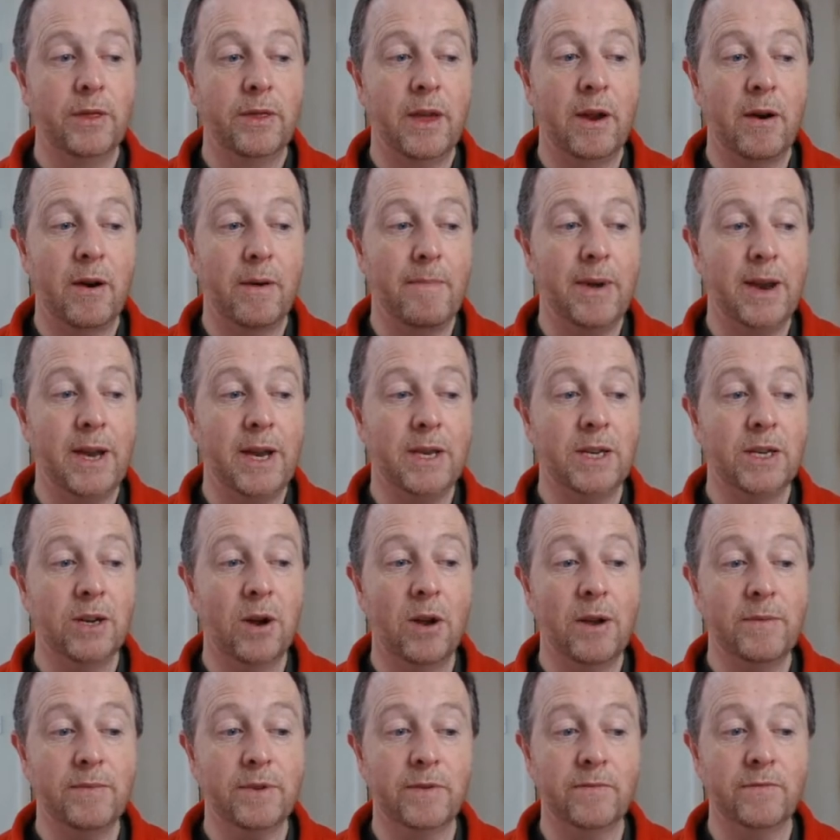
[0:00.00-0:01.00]
There are many
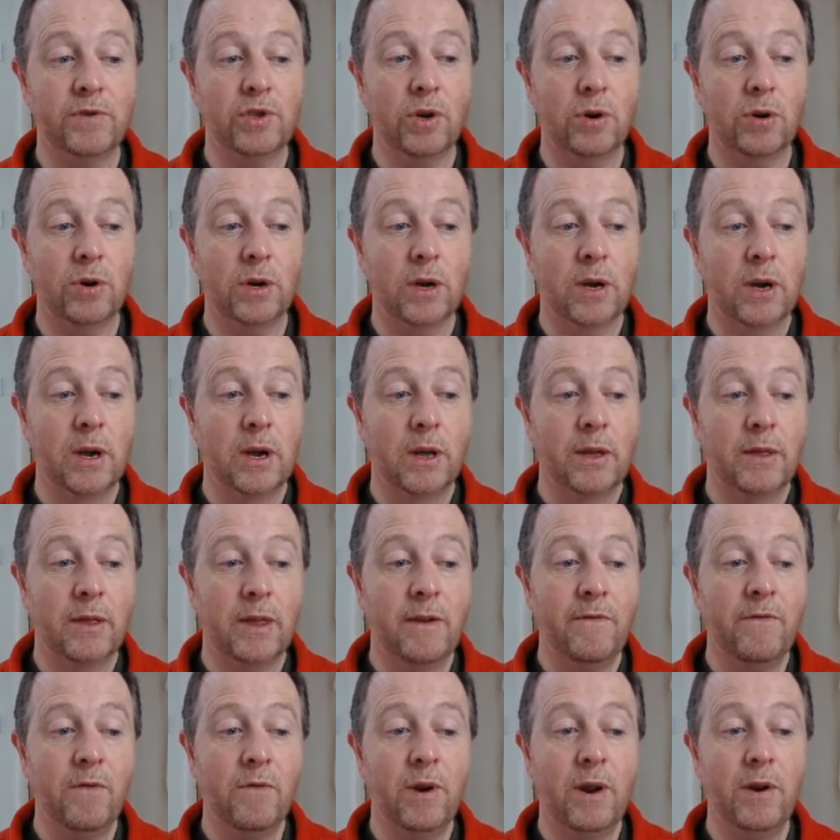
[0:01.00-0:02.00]
types of shock.
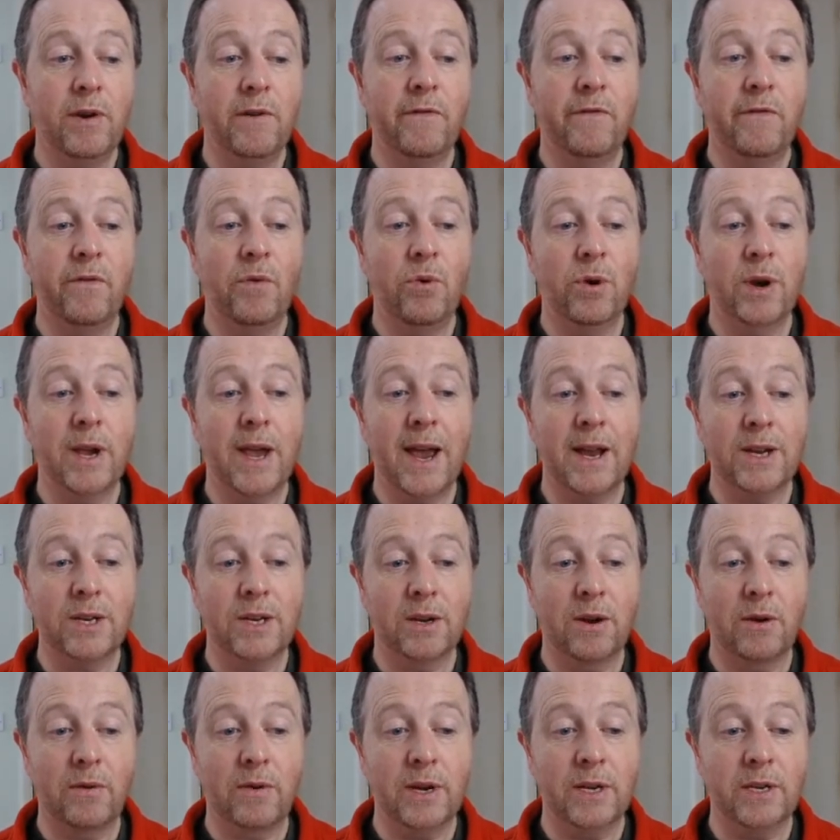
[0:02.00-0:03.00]
They fall under 4
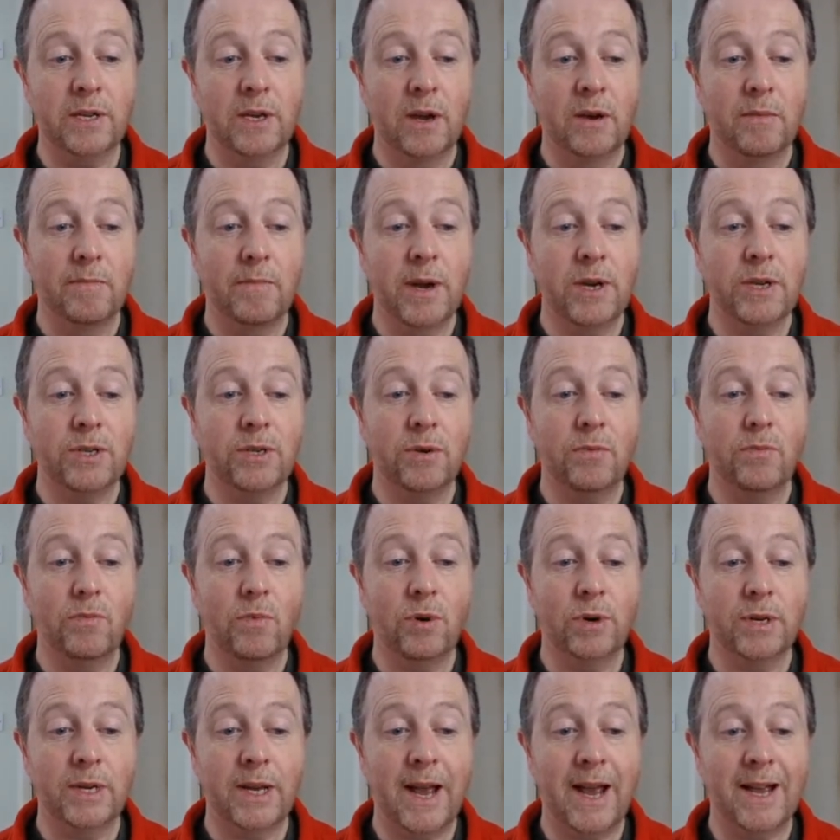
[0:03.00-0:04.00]
categories based on
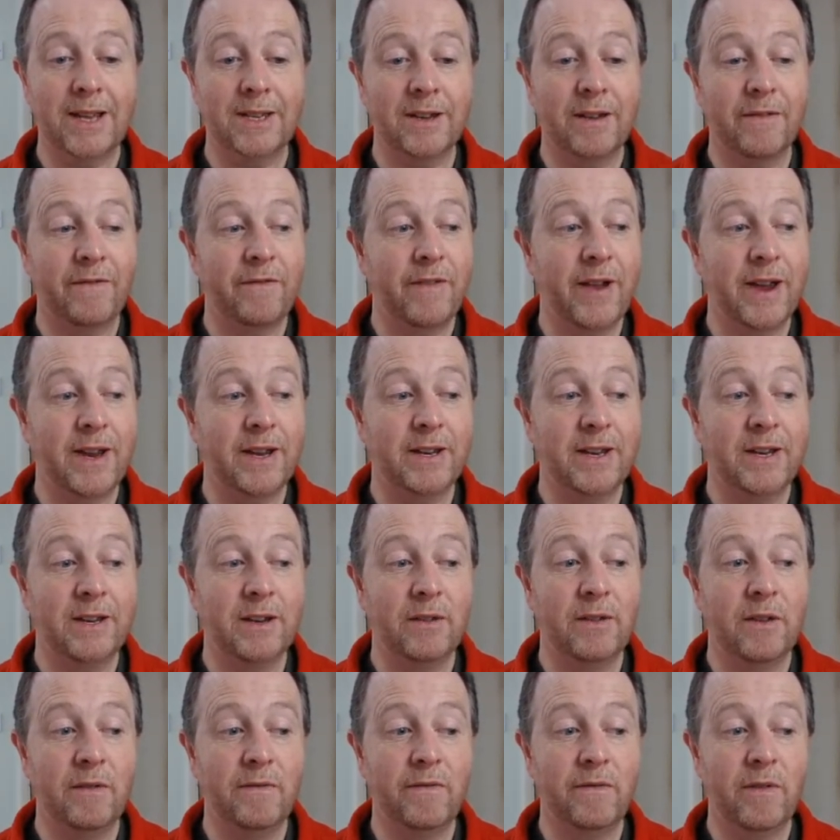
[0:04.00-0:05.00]
what has affected
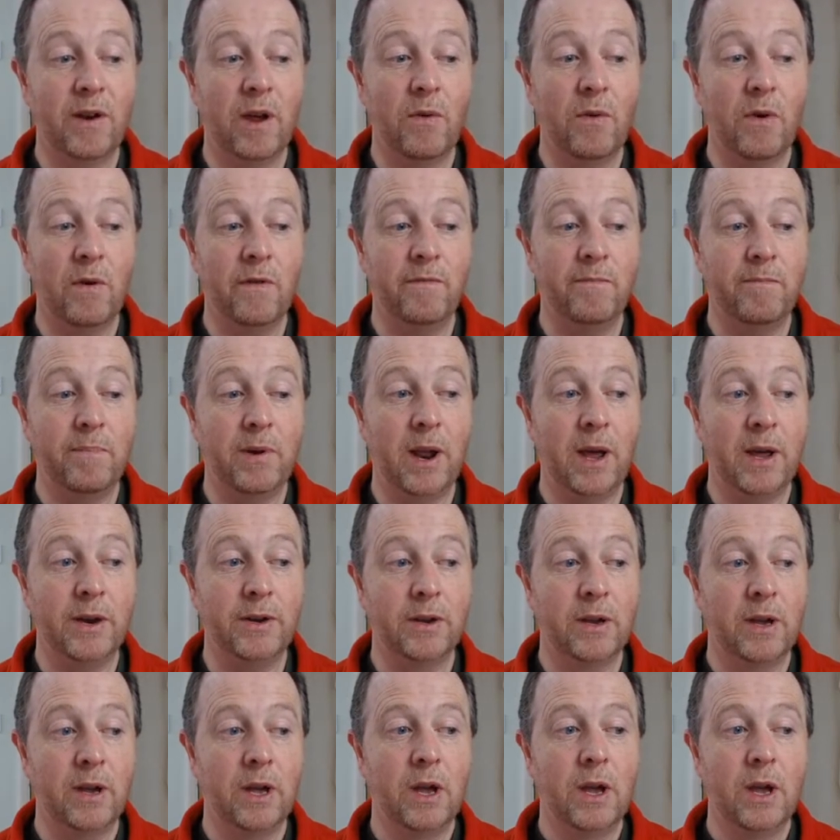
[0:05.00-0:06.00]
the flow of
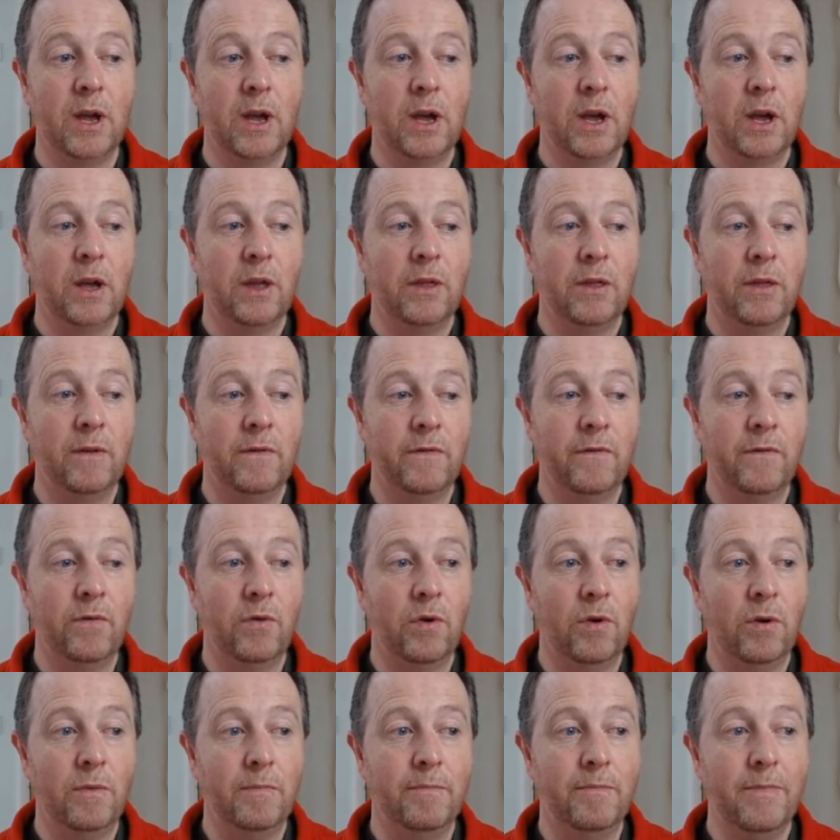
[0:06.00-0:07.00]
blood. The
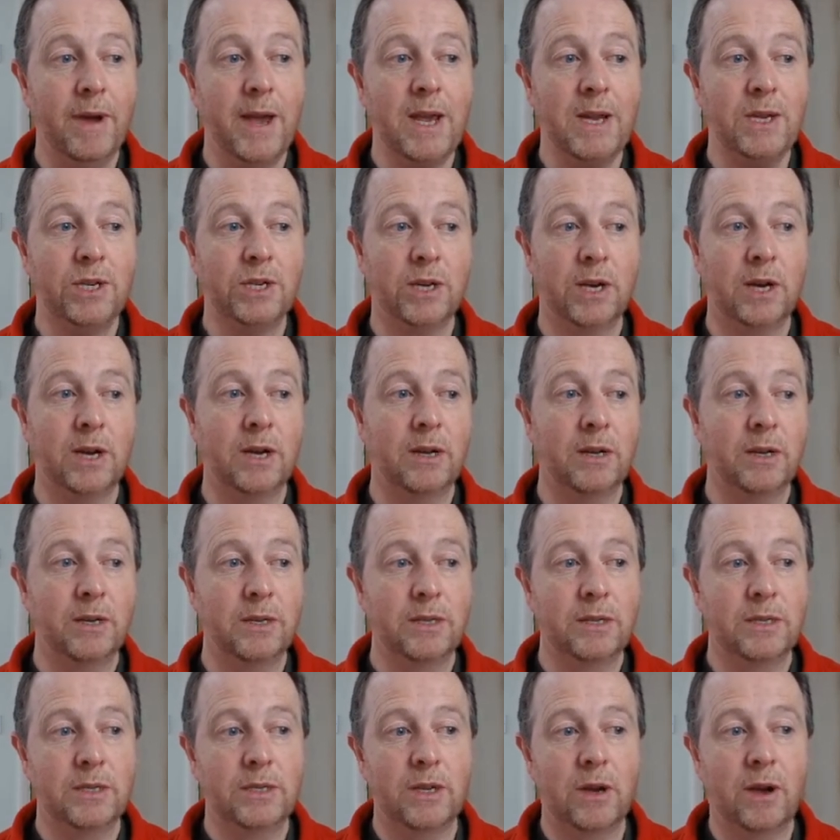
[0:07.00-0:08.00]
4 major
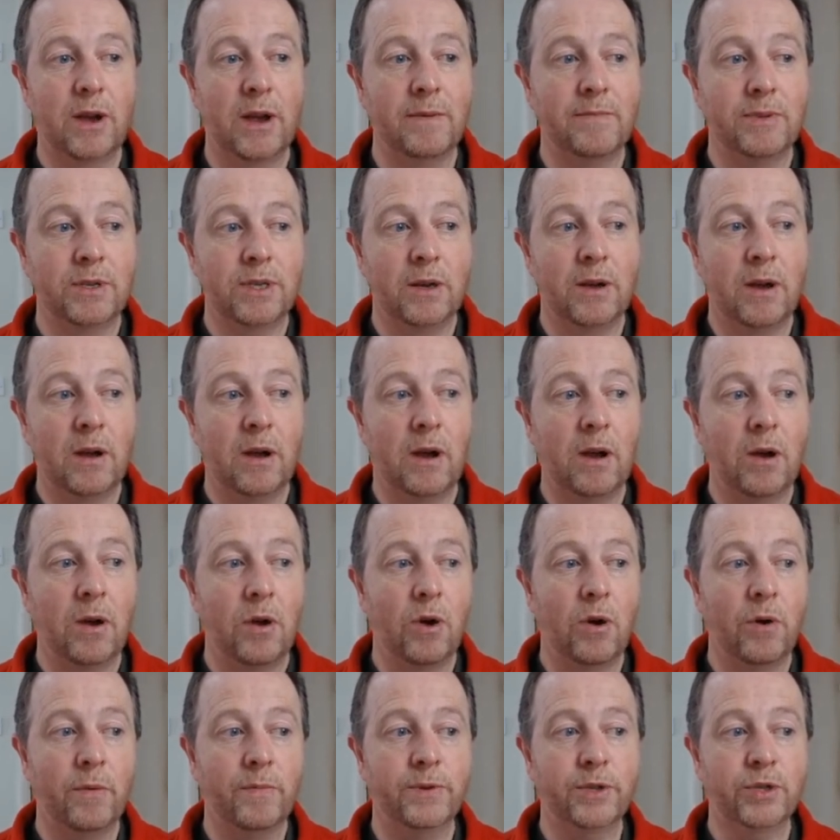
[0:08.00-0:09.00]
types are
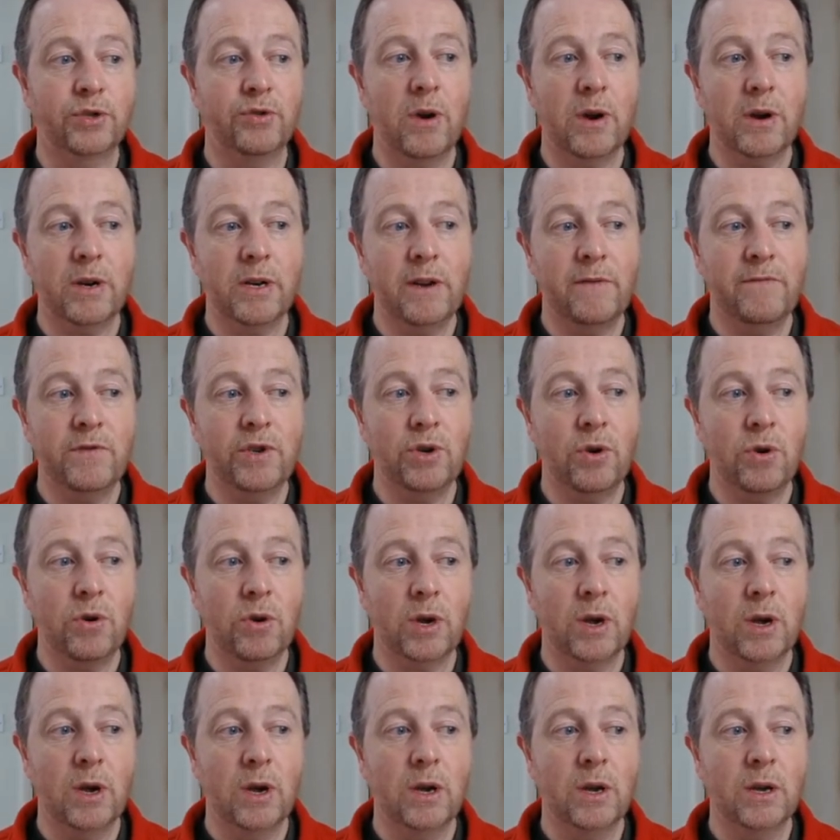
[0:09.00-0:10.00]
obstructive
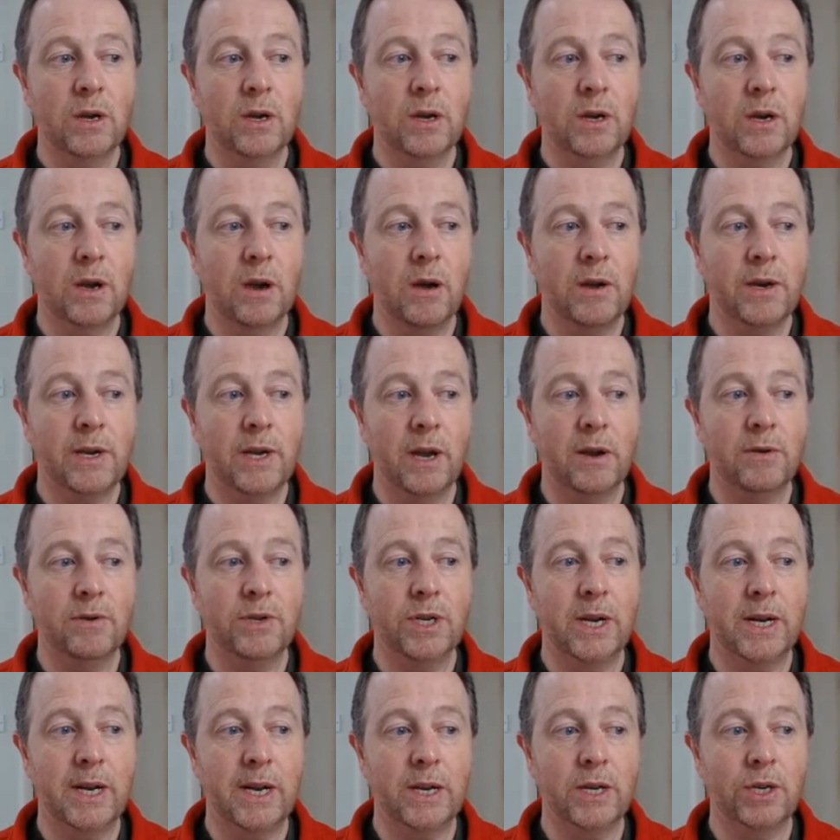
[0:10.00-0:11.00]
shock,
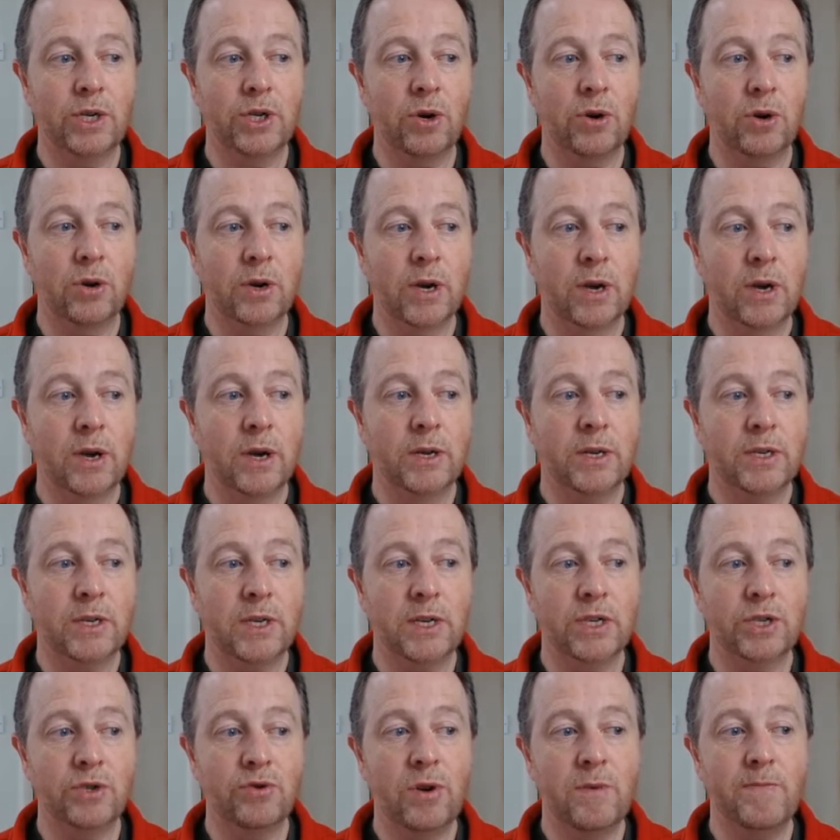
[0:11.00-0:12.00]
cardiogenic shock,
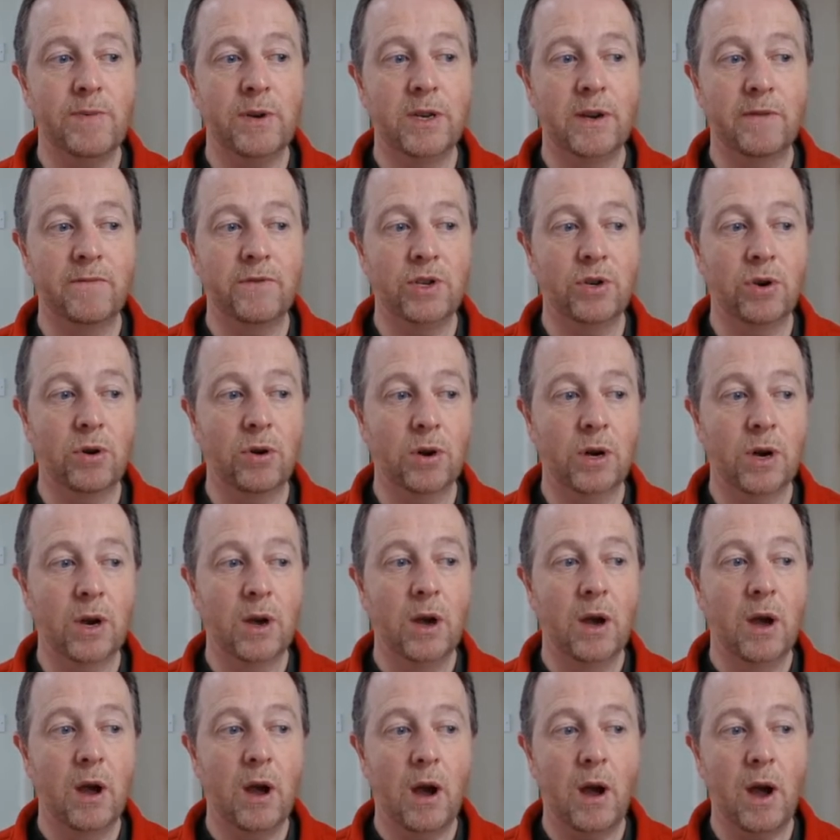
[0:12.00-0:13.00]
distributive shock,
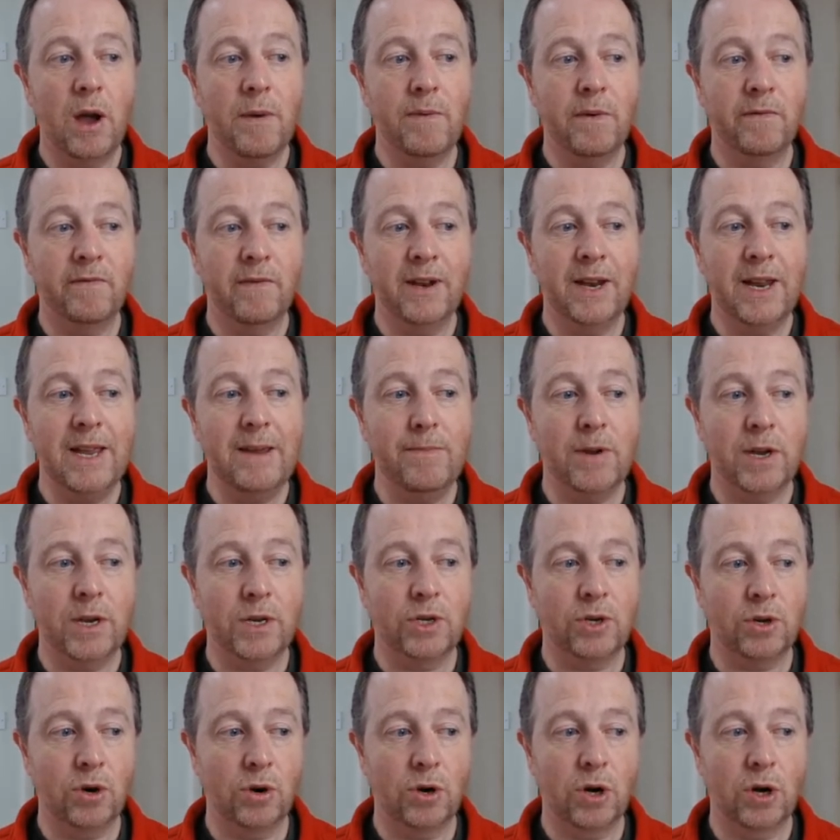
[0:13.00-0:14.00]

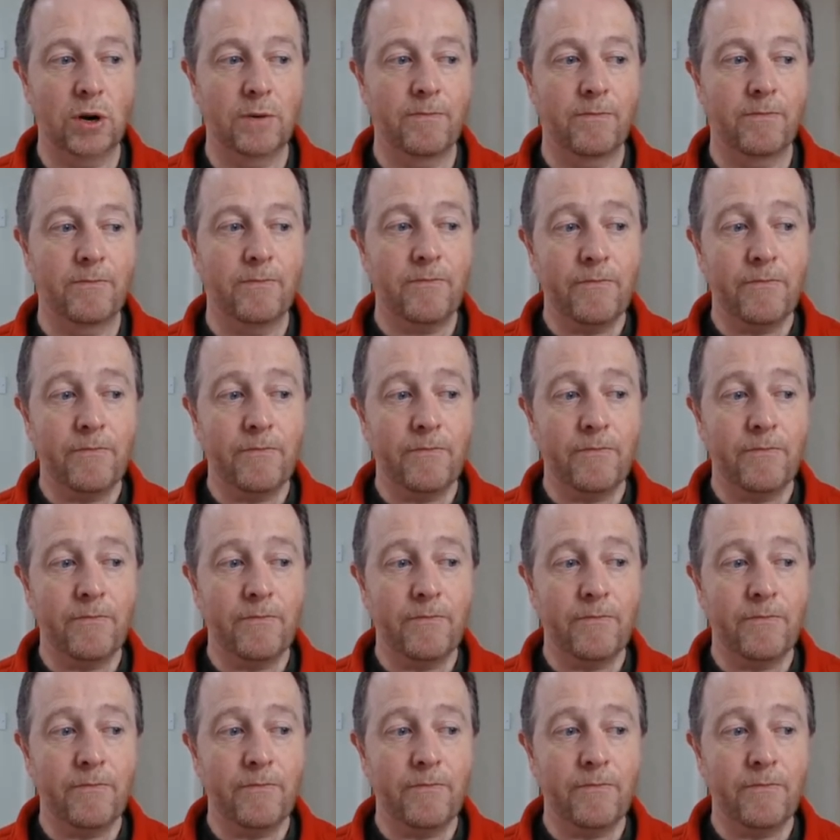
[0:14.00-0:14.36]
hypovolemic shock.